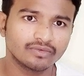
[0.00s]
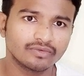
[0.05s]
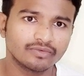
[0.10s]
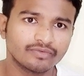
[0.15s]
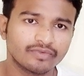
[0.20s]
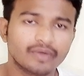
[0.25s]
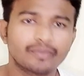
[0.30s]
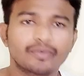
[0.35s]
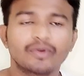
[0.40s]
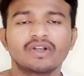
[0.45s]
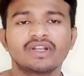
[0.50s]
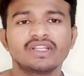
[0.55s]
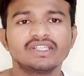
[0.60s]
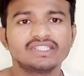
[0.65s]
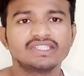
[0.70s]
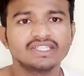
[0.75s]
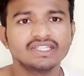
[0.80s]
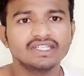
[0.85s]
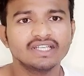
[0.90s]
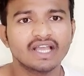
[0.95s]
for
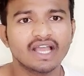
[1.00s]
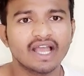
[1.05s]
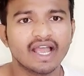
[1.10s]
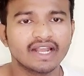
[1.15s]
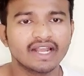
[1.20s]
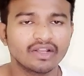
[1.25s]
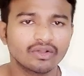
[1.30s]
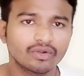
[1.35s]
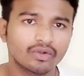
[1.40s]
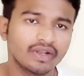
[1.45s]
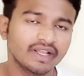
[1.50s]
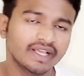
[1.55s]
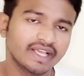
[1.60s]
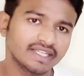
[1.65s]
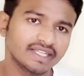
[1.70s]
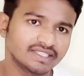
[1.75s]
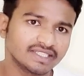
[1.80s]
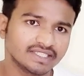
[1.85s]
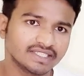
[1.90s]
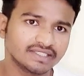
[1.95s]
producing hydrochloric
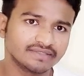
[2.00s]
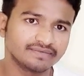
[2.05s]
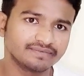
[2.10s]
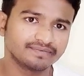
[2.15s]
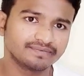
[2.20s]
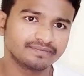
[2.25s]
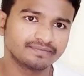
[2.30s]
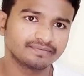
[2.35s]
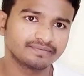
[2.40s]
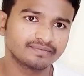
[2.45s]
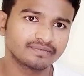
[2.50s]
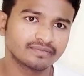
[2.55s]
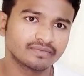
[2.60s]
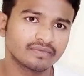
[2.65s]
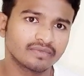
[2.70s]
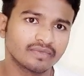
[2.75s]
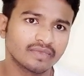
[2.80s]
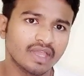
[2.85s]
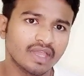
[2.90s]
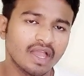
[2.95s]
acid.
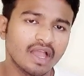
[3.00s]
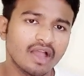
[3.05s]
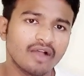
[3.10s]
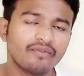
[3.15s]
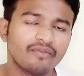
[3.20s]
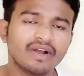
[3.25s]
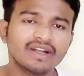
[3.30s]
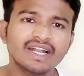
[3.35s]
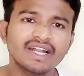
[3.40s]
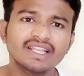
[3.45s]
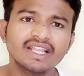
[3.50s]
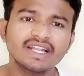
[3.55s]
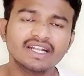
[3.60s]
What are the